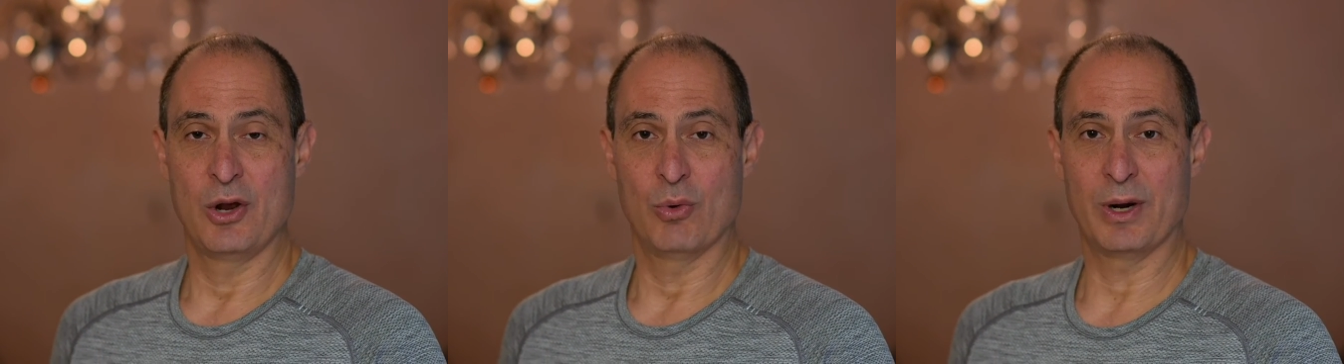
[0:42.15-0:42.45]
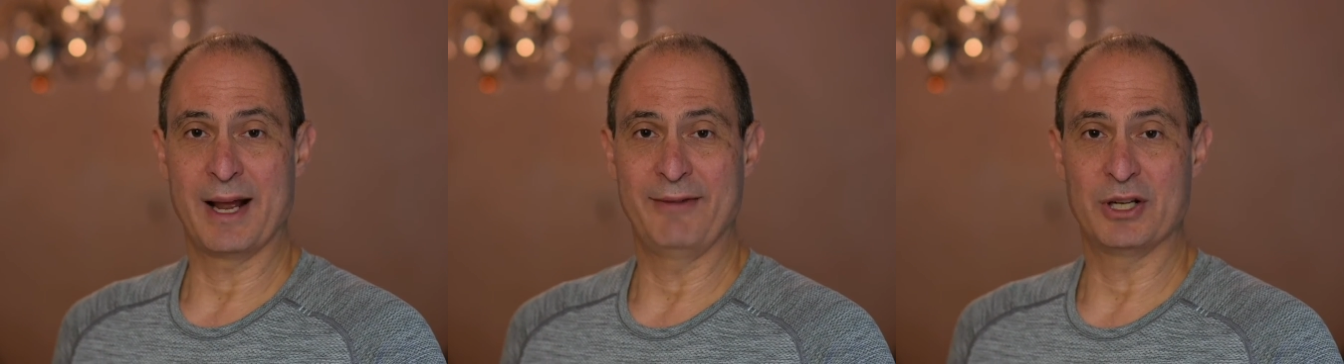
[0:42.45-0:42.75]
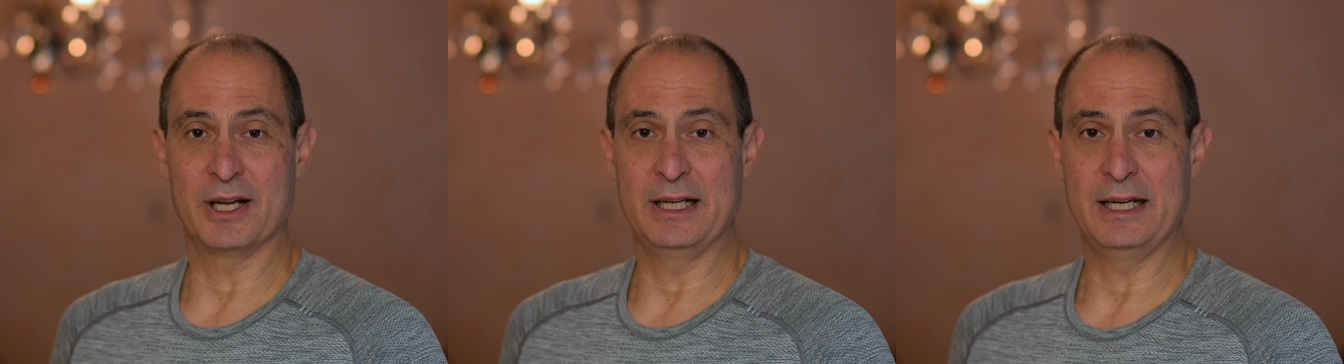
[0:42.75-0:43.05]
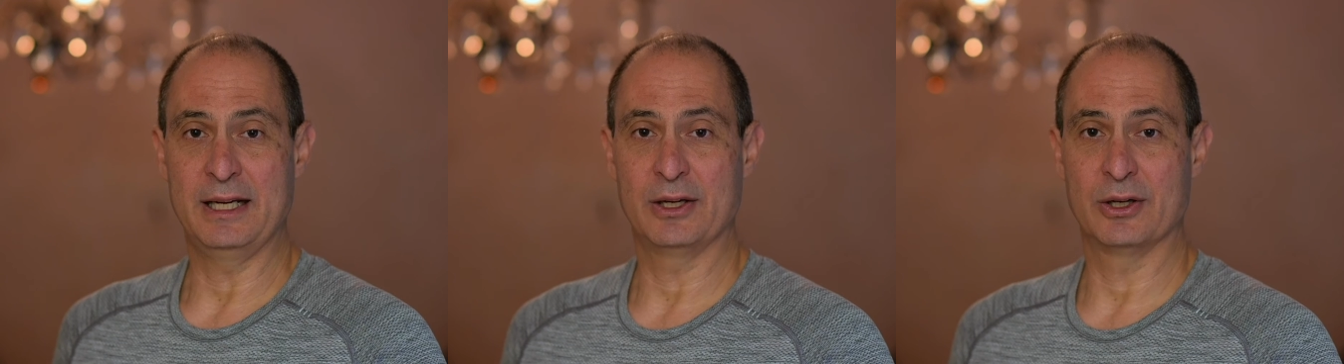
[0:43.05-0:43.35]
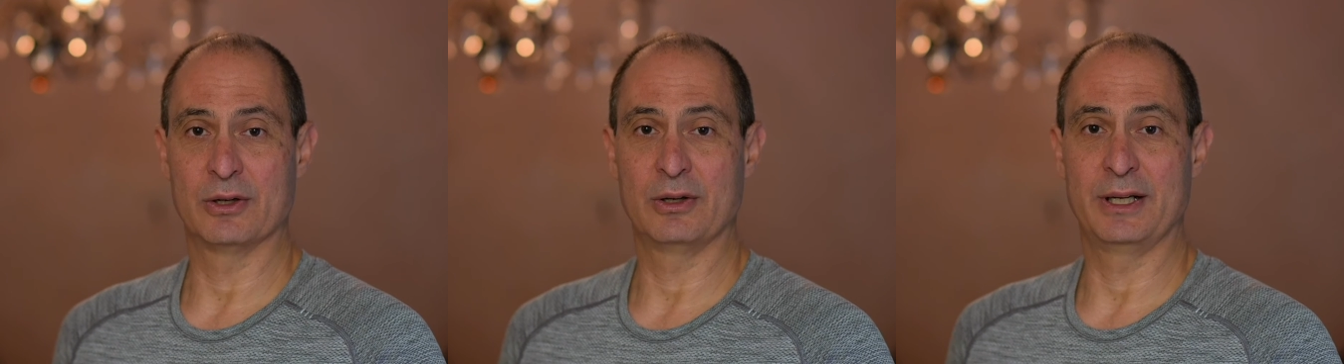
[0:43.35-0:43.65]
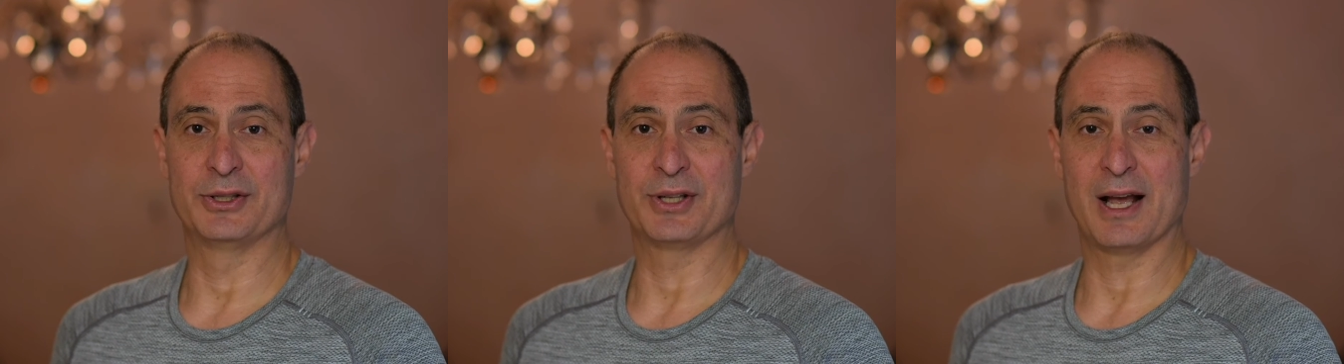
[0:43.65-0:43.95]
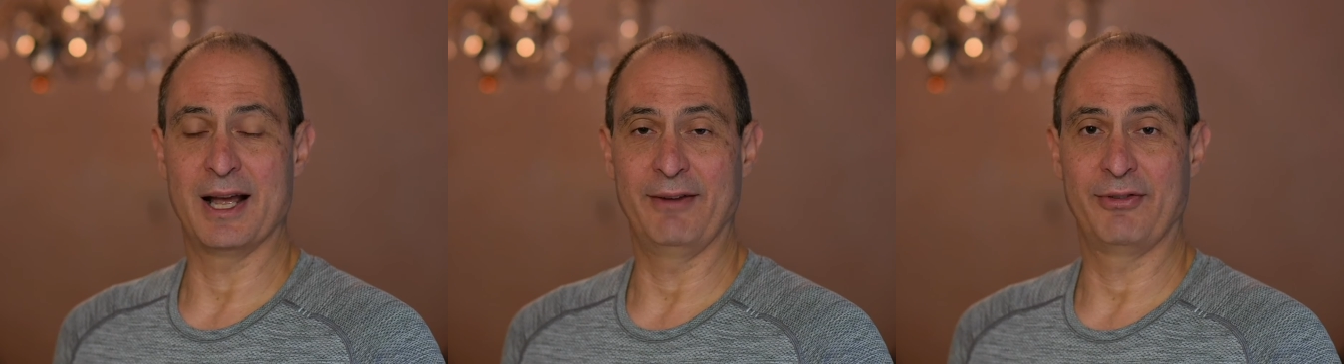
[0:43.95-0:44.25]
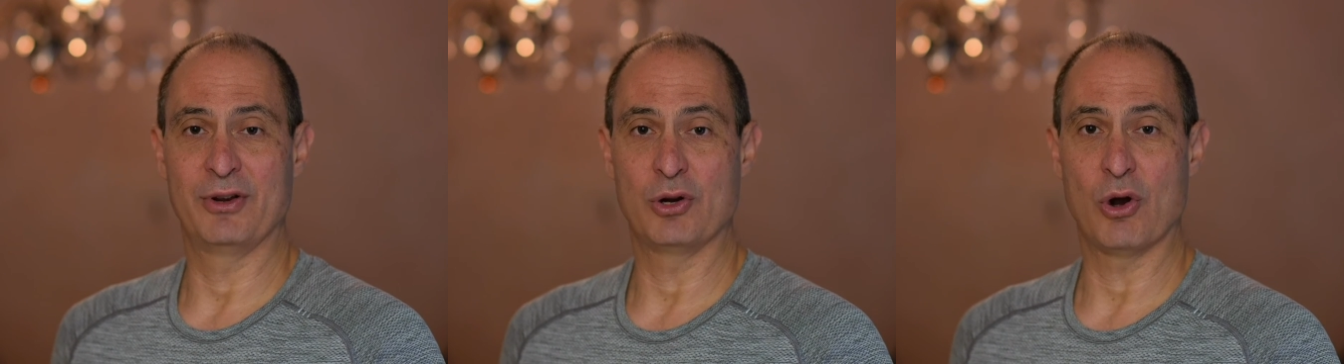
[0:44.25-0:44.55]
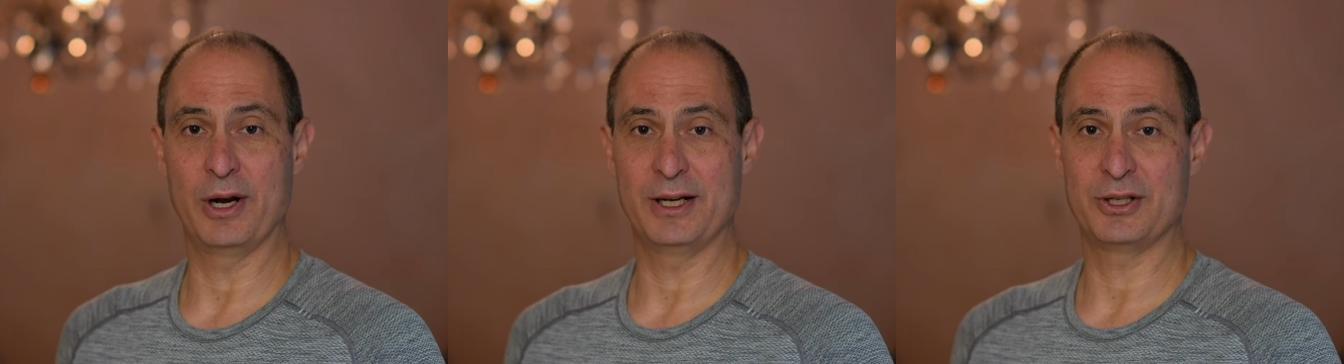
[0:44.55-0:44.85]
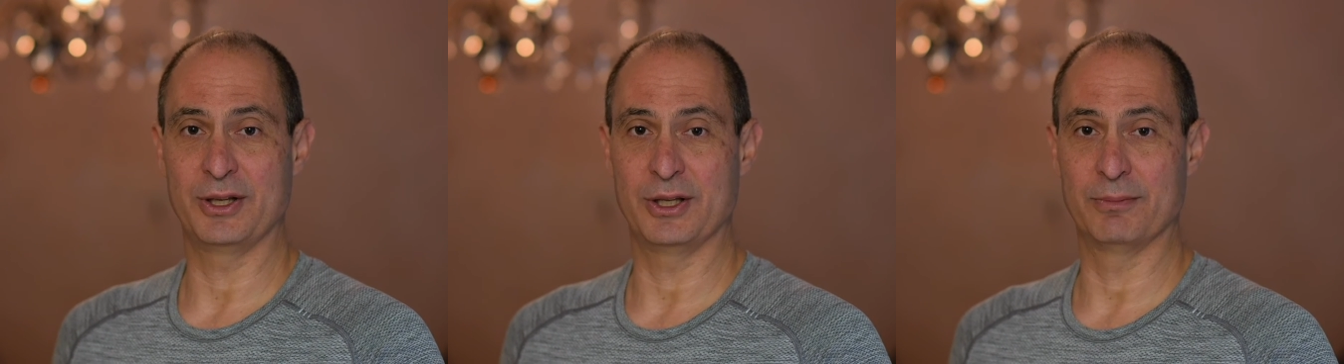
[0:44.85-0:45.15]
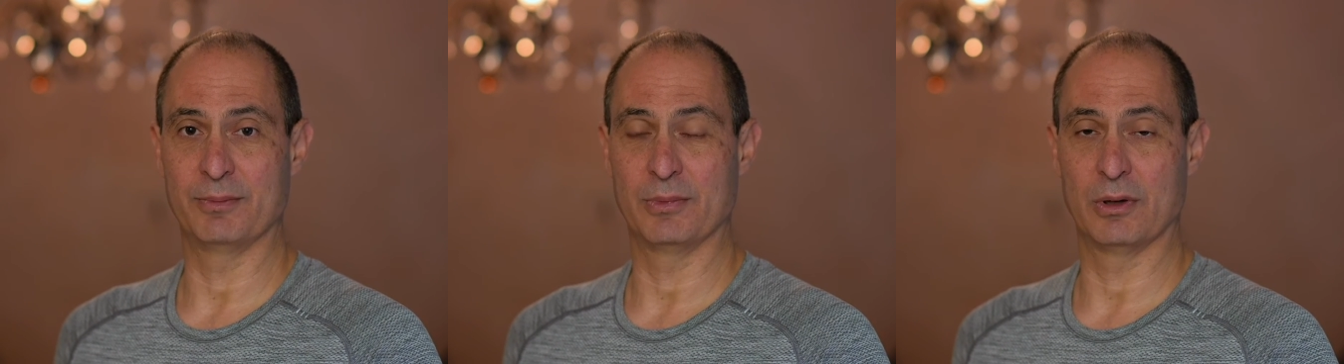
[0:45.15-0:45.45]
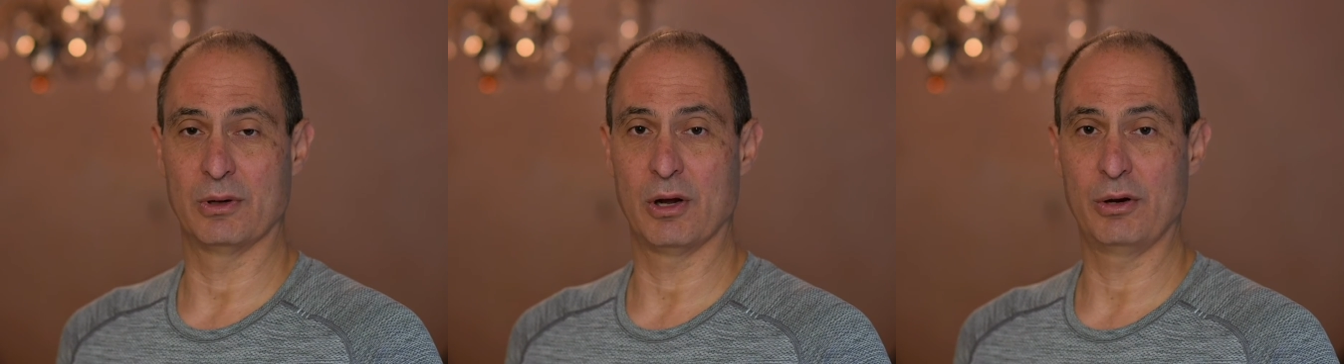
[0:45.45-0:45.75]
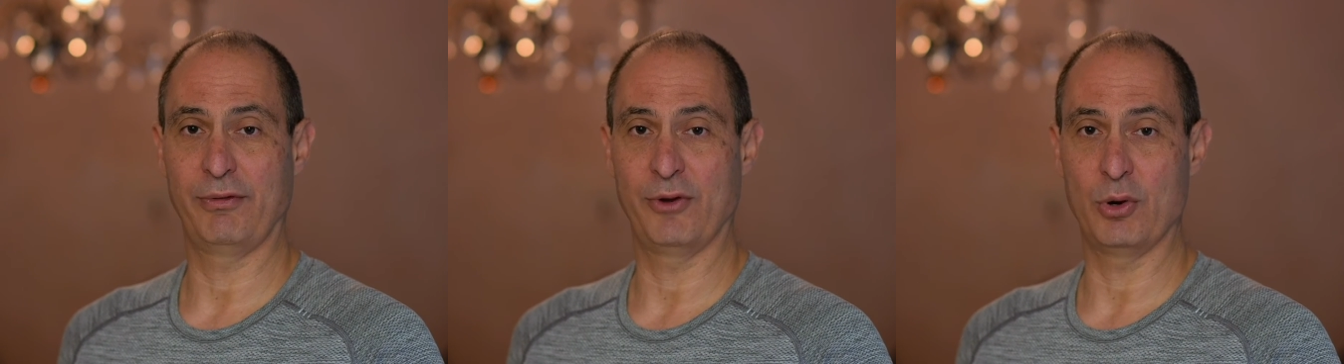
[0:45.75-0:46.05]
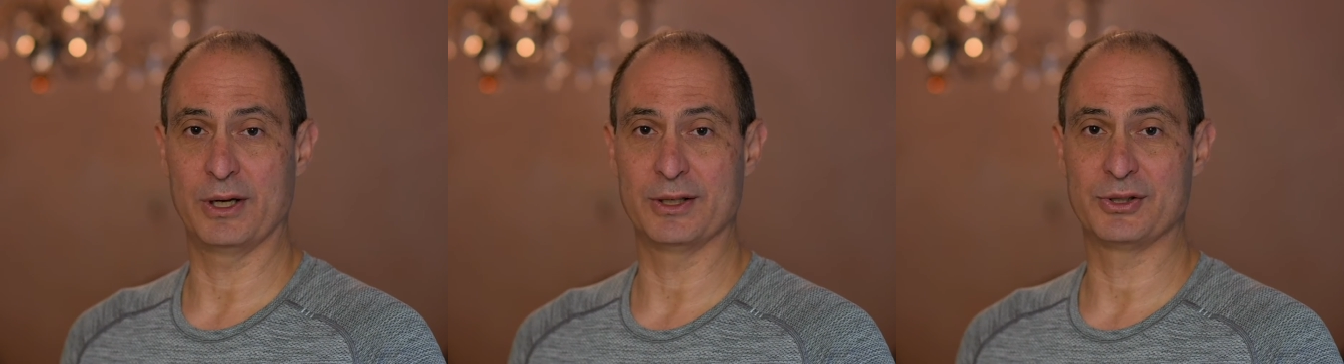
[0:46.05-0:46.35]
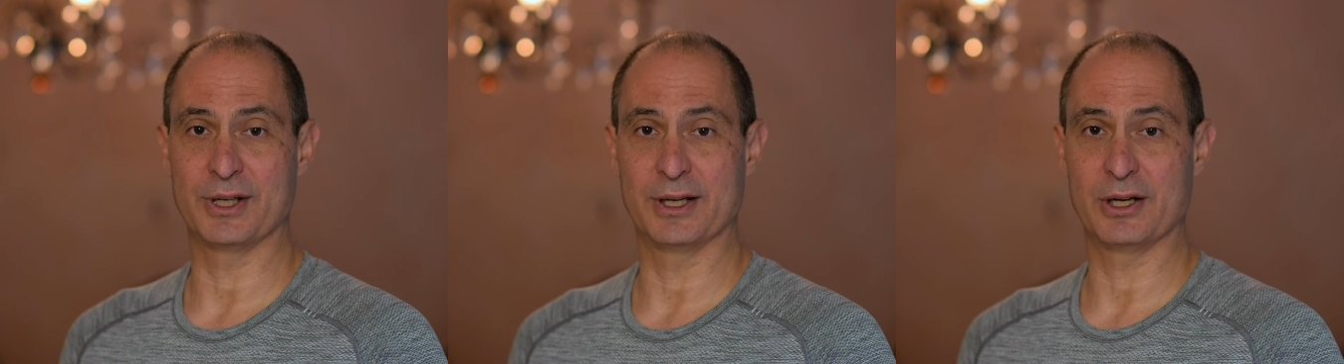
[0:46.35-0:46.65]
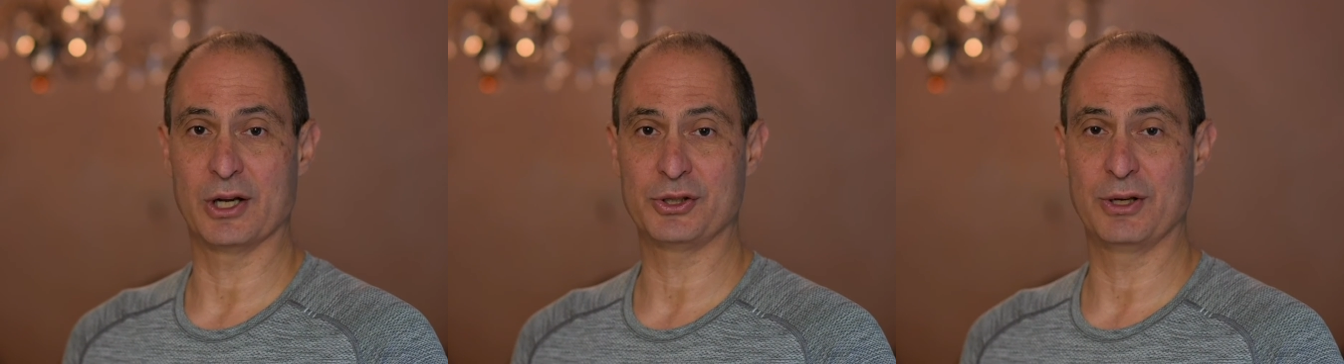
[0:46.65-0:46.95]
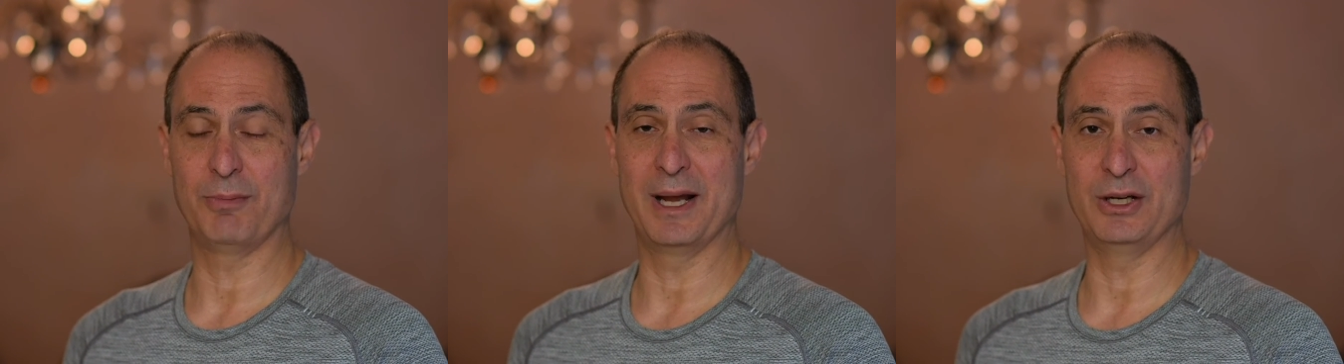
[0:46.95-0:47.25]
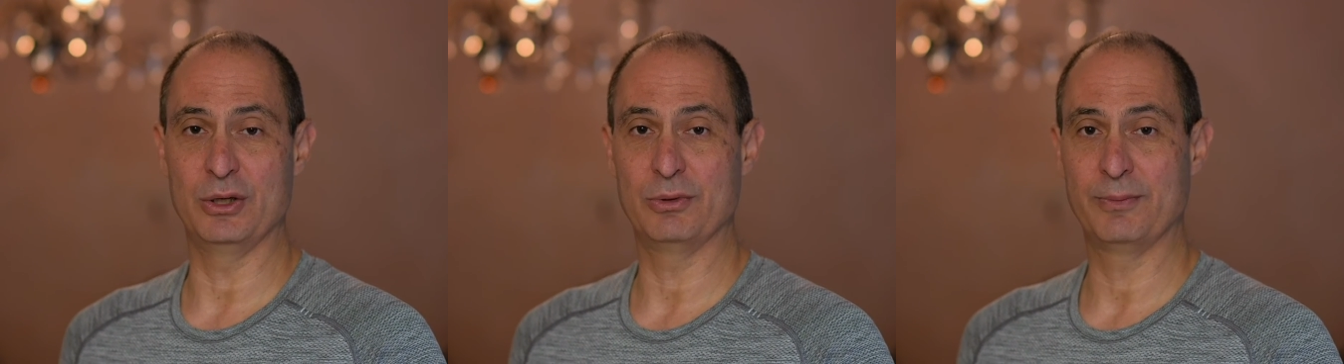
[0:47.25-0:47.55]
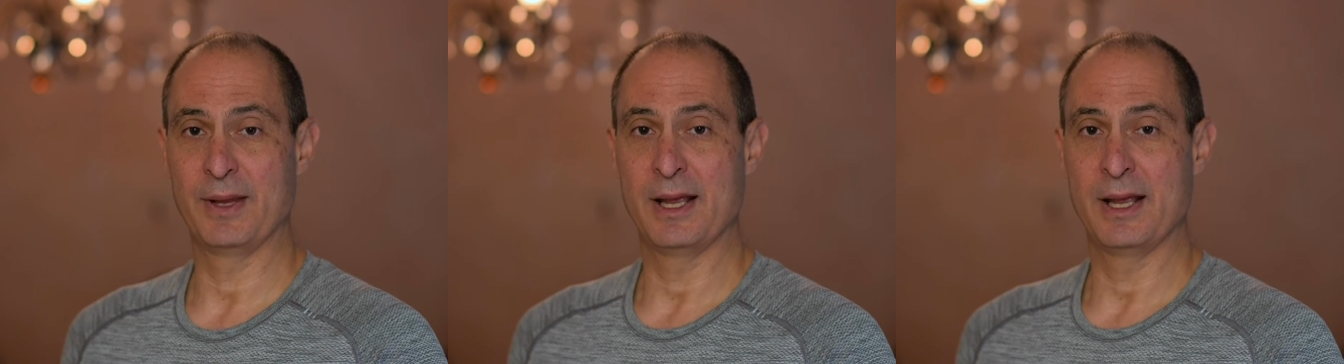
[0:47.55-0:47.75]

What I've done here is I've gone into the autofocus custom menu,